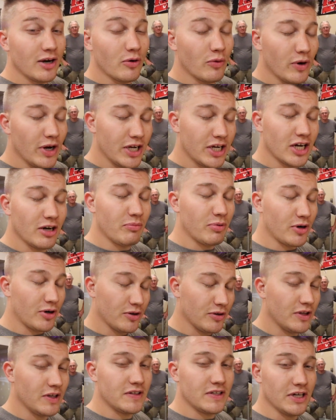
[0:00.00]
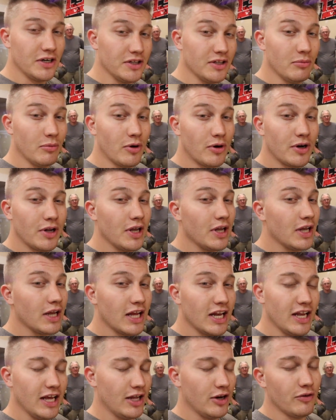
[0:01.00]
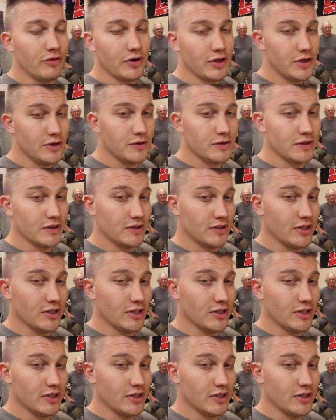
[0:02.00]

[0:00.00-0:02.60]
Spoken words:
wake up early as hell in the morning and head over to Houston.